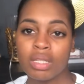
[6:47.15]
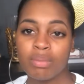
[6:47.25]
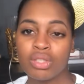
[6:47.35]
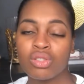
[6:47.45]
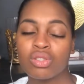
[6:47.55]
can
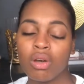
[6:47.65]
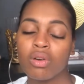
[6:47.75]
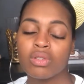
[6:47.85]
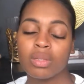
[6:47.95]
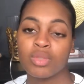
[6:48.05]
be
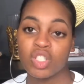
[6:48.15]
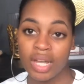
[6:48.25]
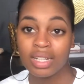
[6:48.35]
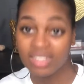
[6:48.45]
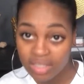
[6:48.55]
so
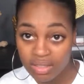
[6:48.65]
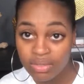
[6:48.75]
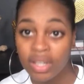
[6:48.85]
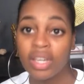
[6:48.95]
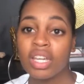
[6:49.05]
subjective,